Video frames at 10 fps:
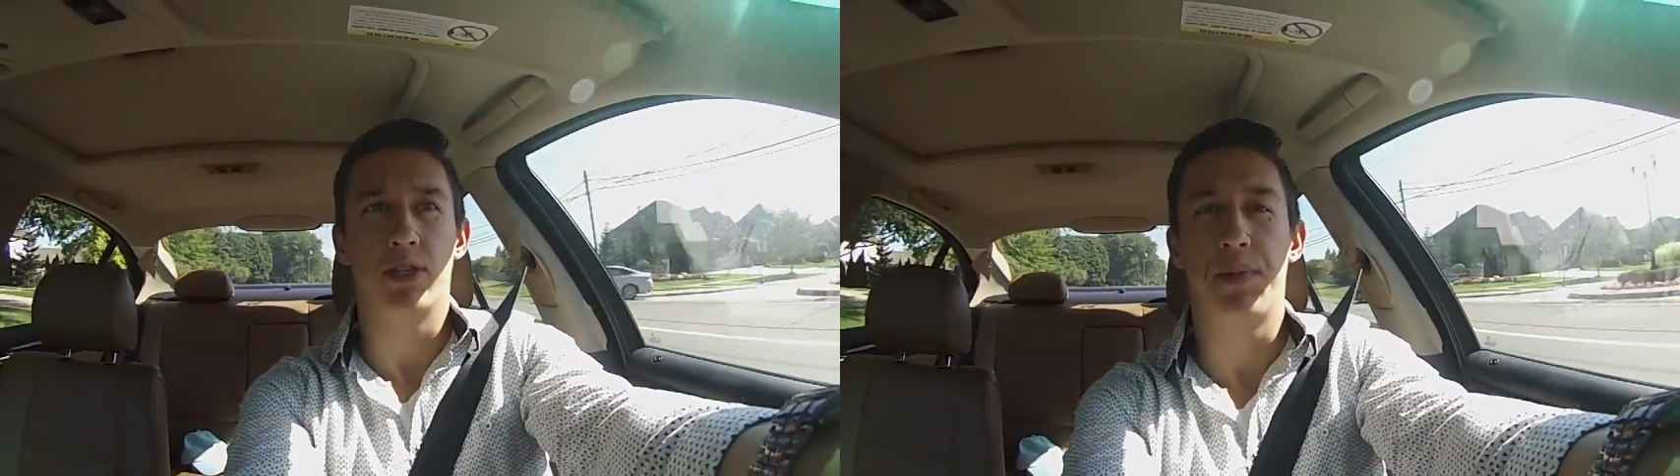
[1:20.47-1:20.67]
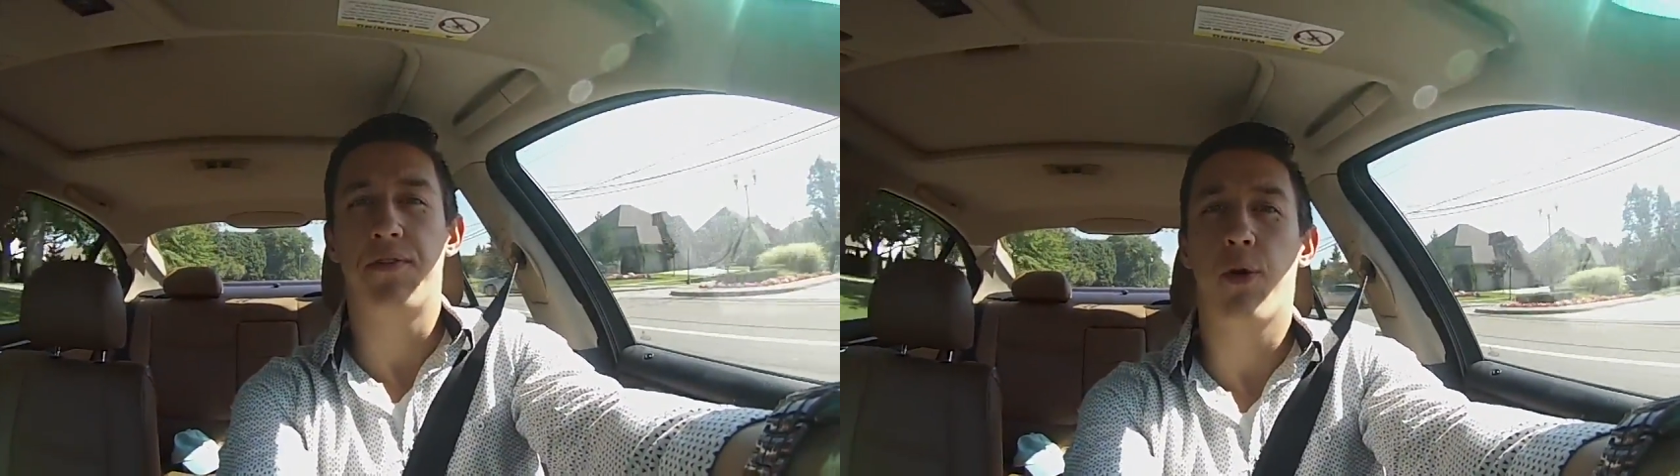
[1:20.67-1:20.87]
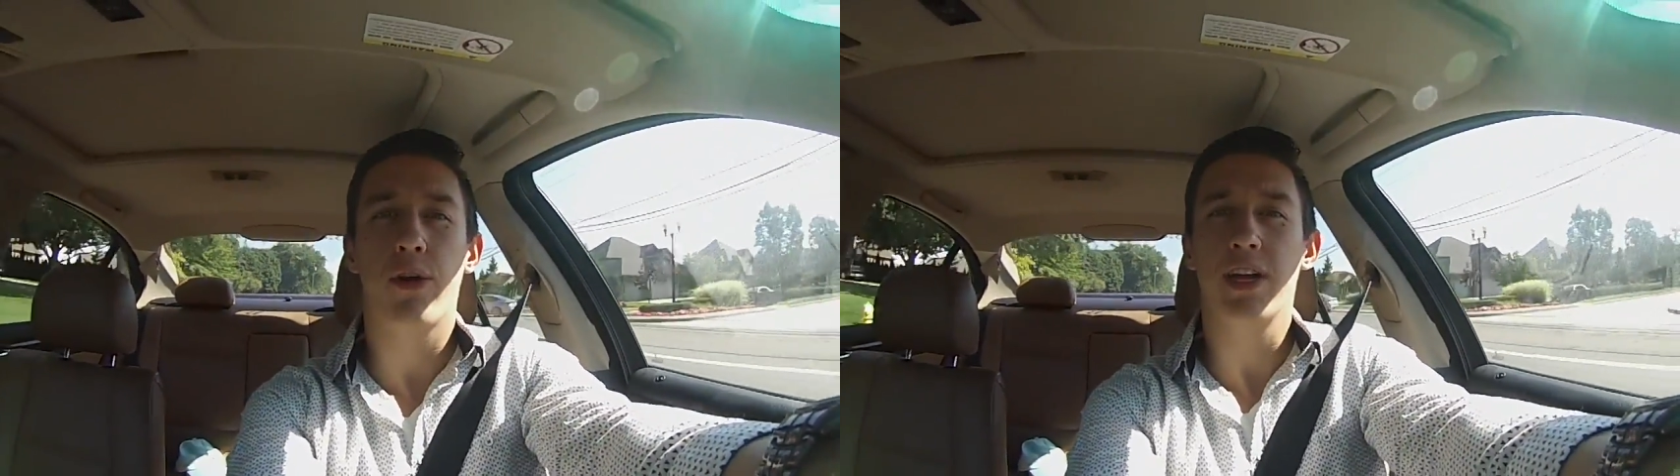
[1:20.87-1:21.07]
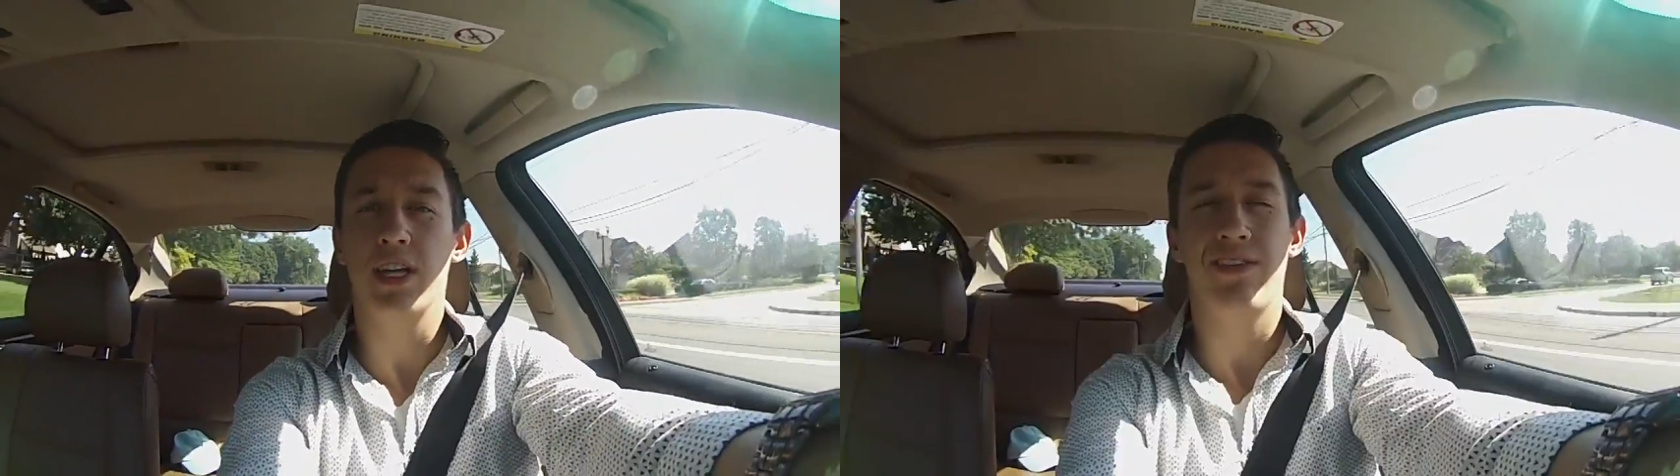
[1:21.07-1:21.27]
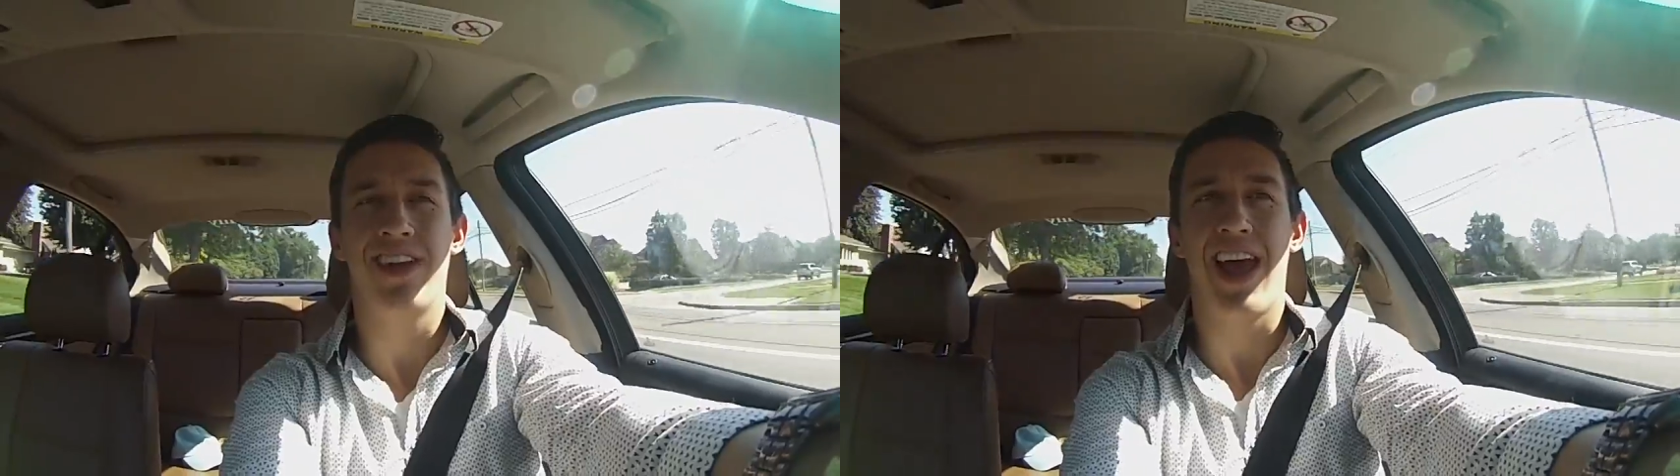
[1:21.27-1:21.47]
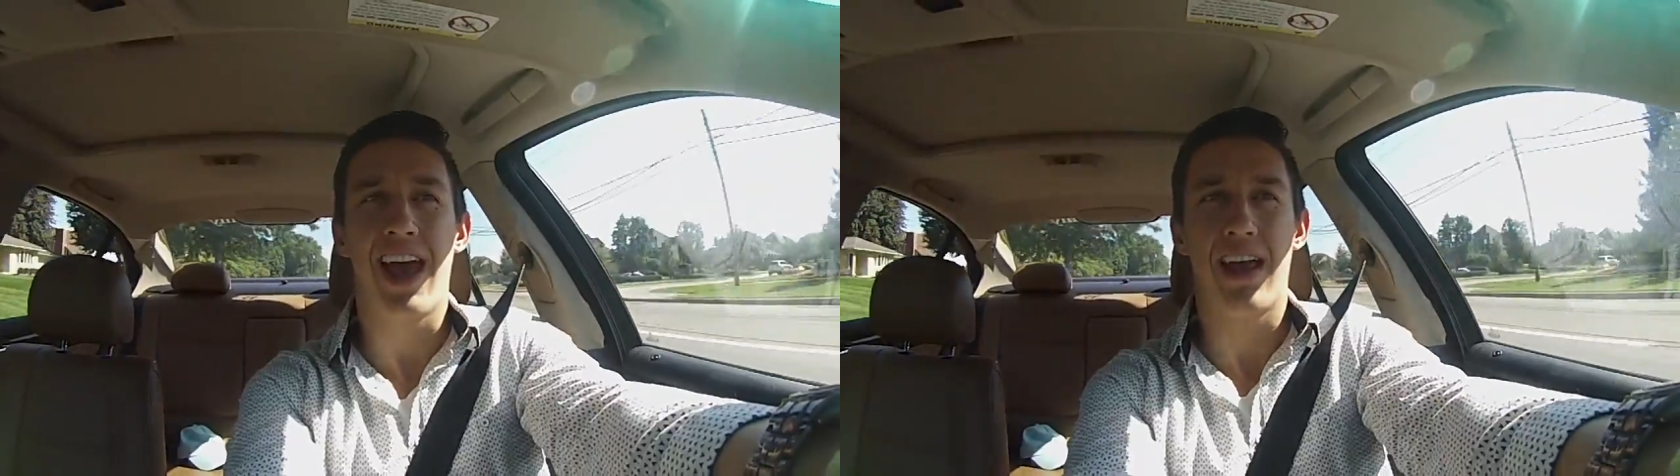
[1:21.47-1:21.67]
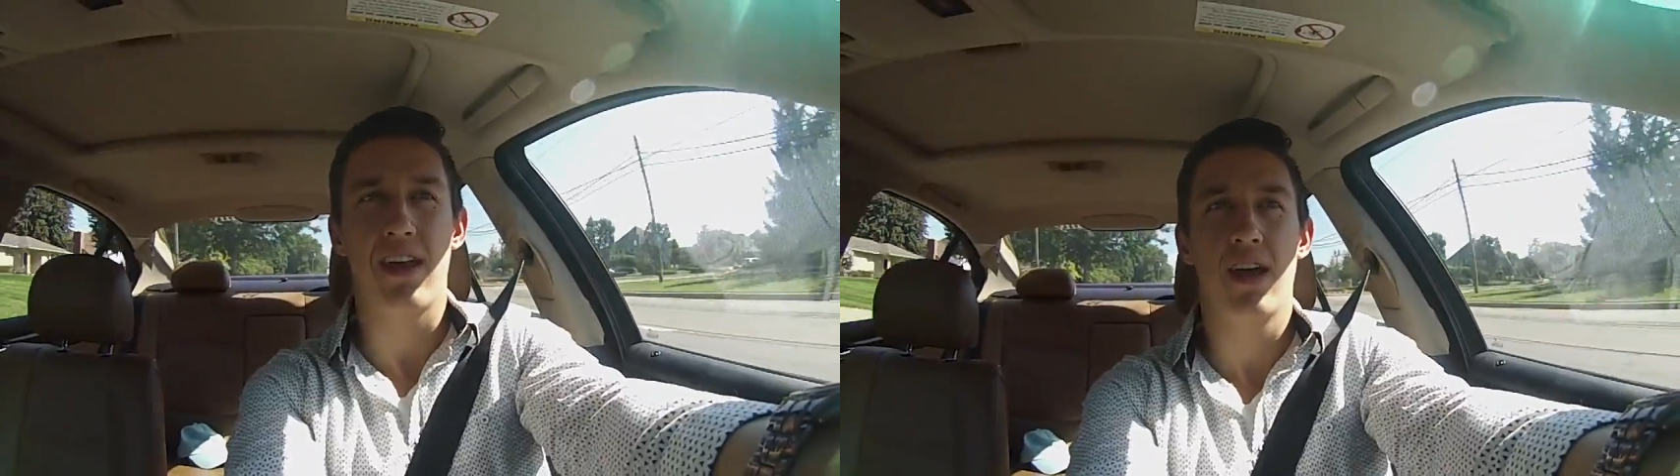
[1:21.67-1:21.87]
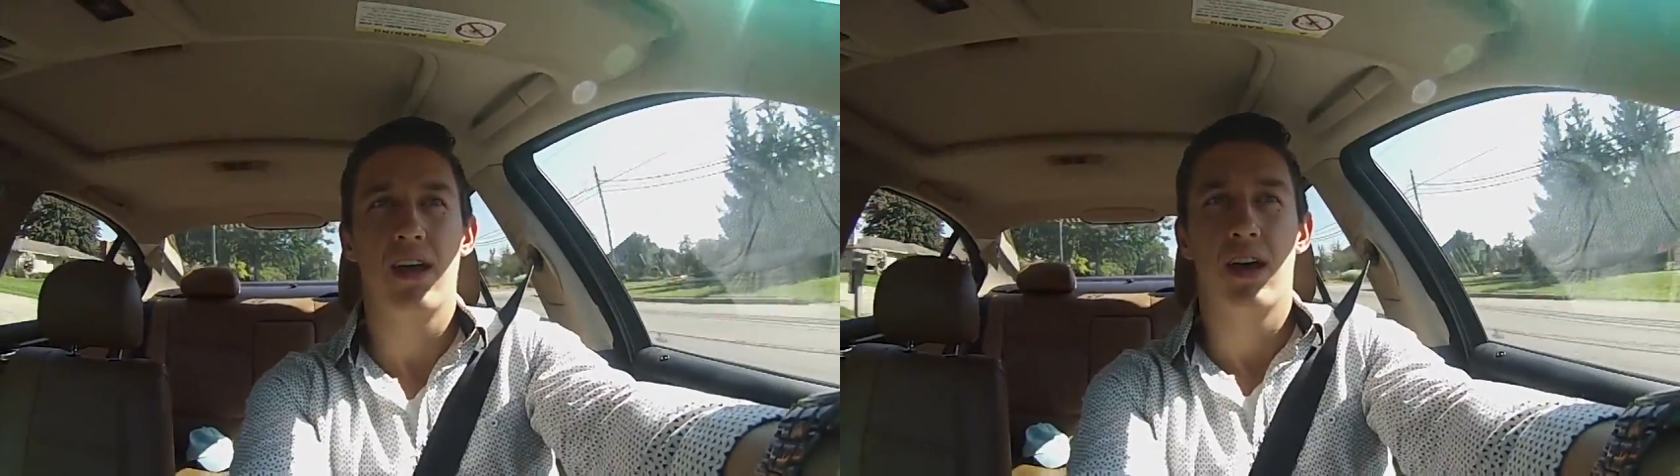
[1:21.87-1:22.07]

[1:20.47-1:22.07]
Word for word: was before he even had